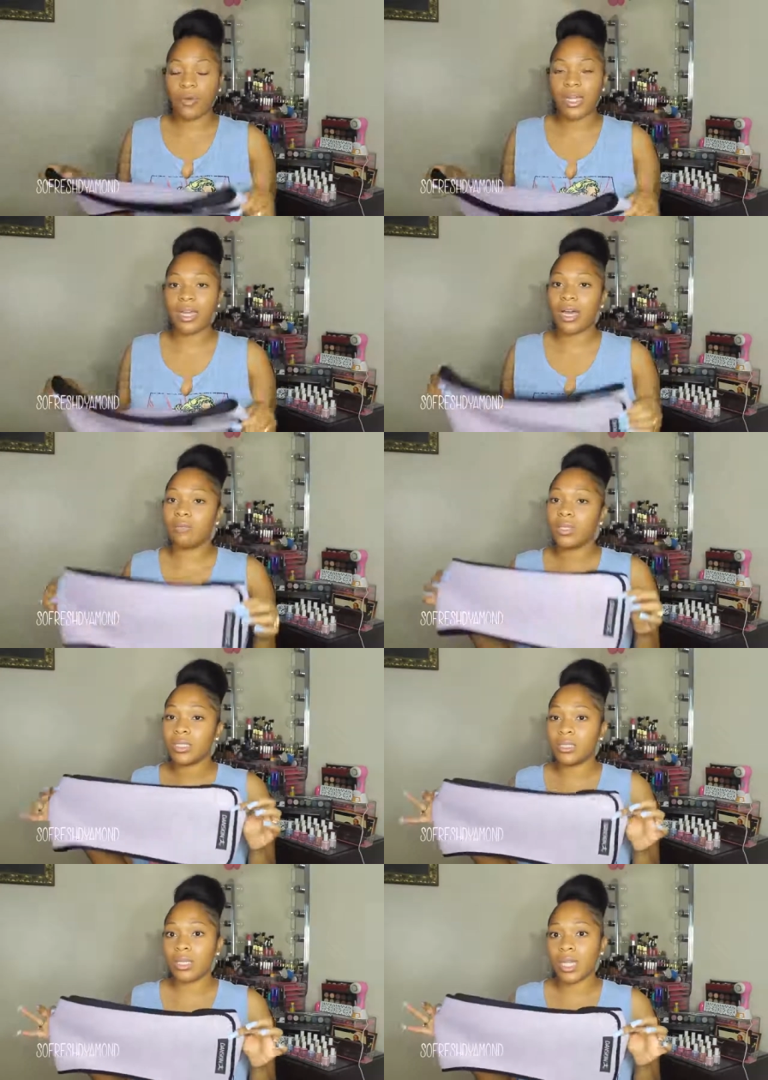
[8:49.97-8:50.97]
When it comes
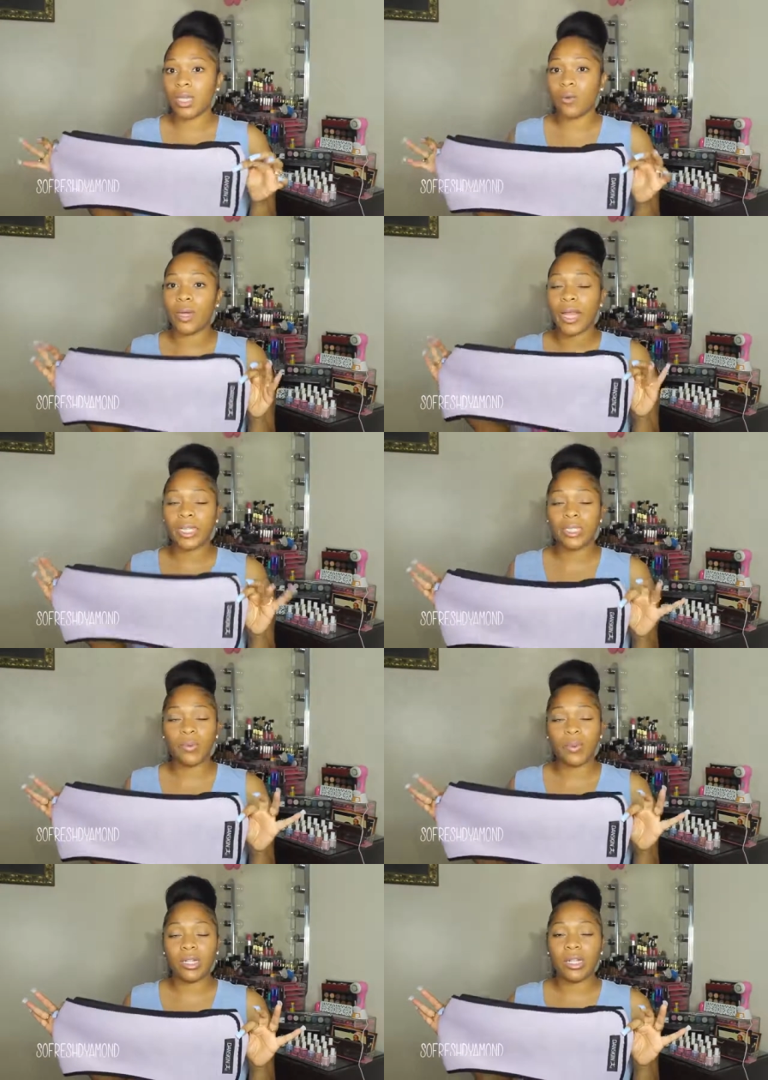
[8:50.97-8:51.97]
to cleaning, what I
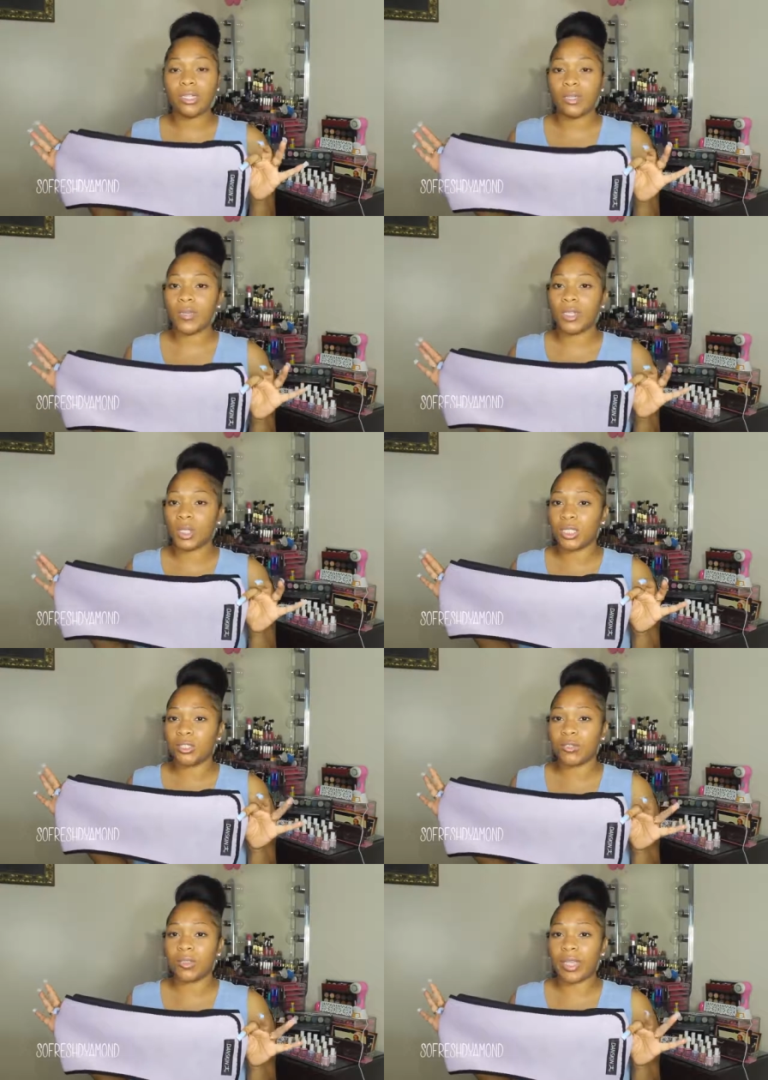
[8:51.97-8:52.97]
typically do is
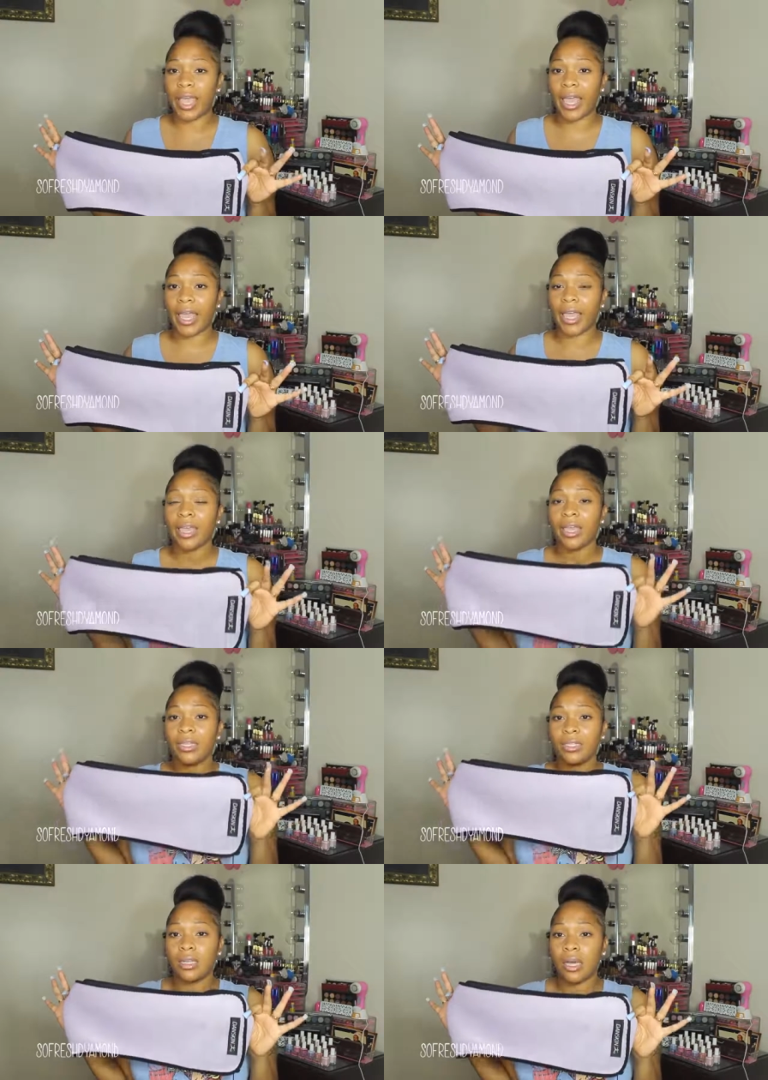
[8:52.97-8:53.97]
just use a
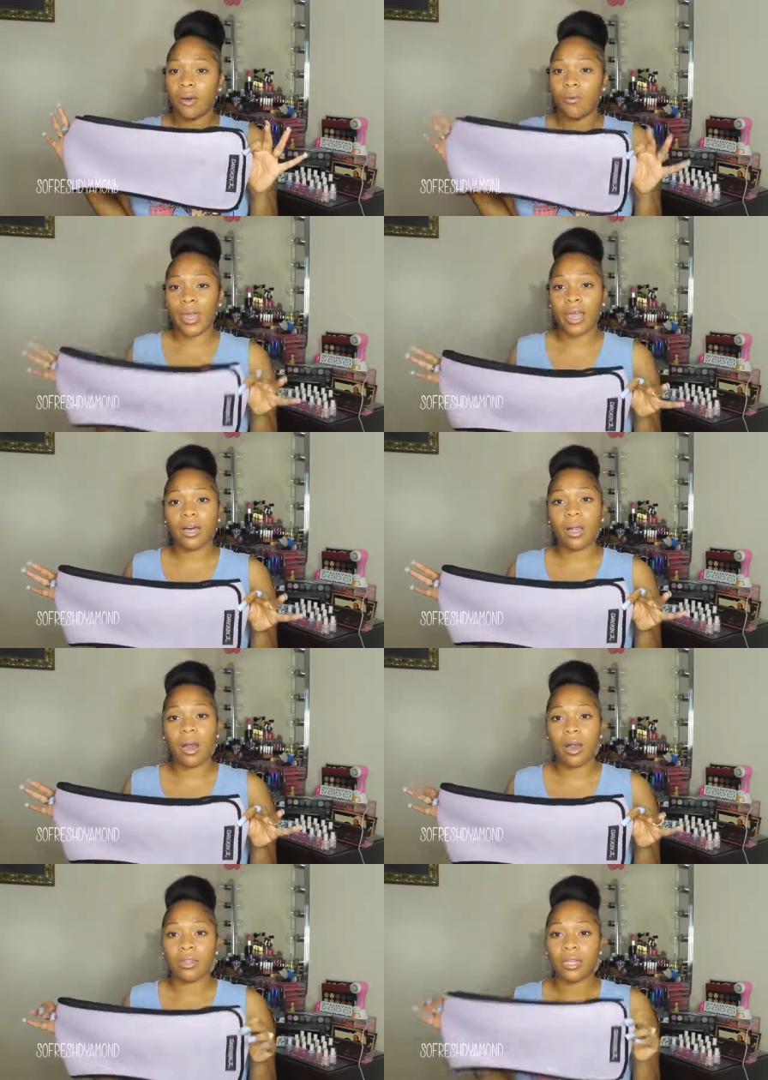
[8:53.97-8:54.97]
wet
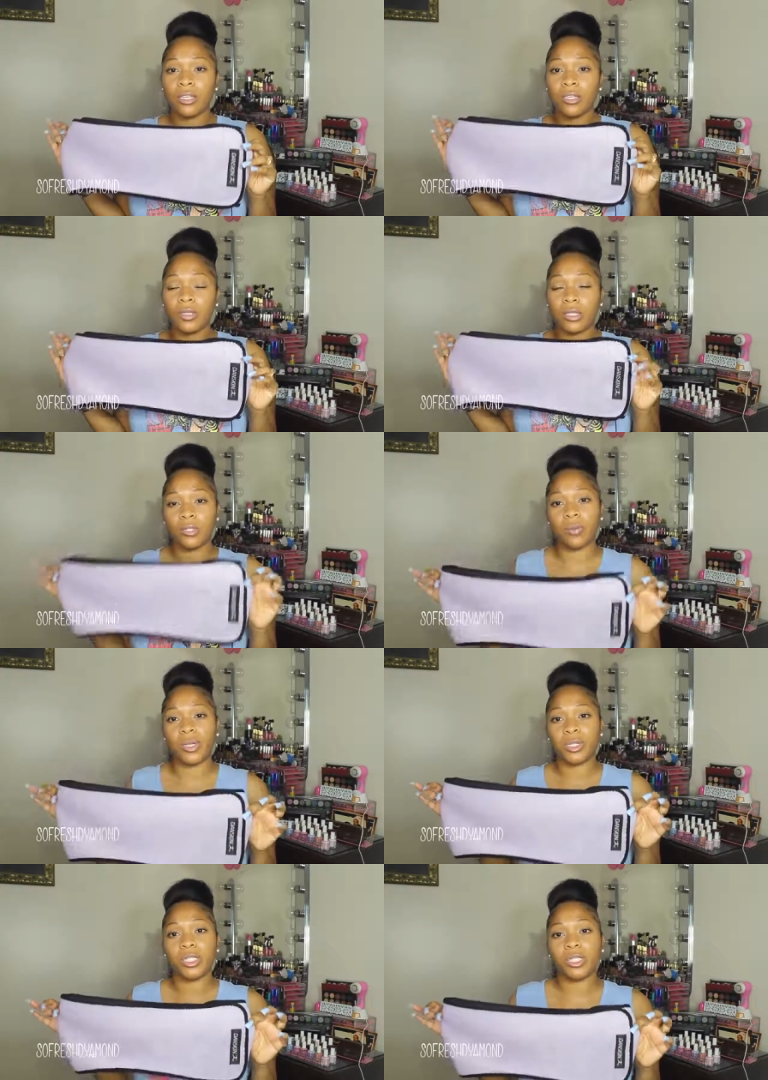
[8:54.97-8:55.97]
cloth and use a little
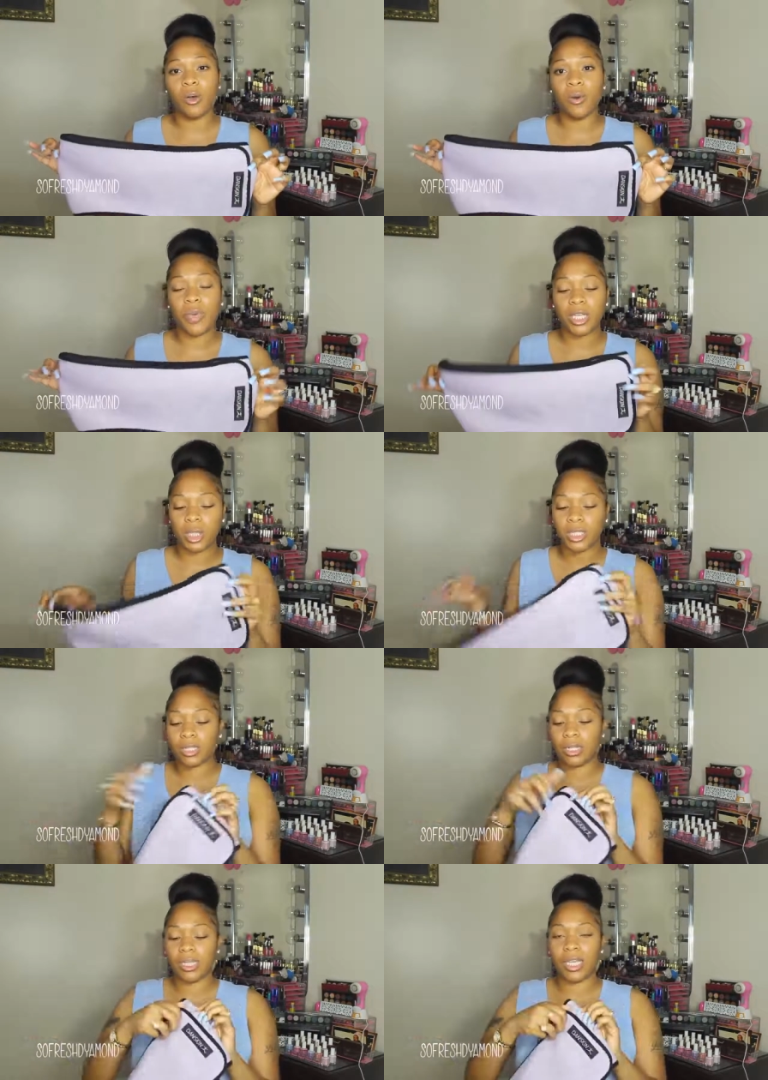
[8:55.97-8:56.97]
bit of soap and
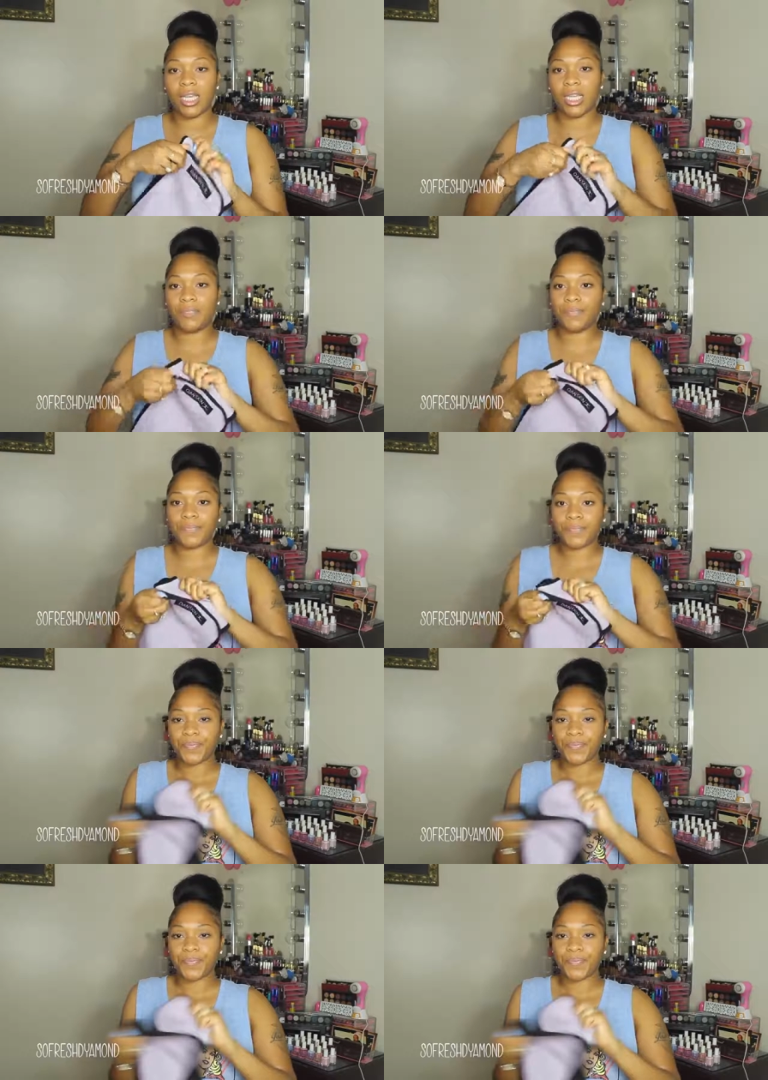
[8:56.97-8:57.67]
just clean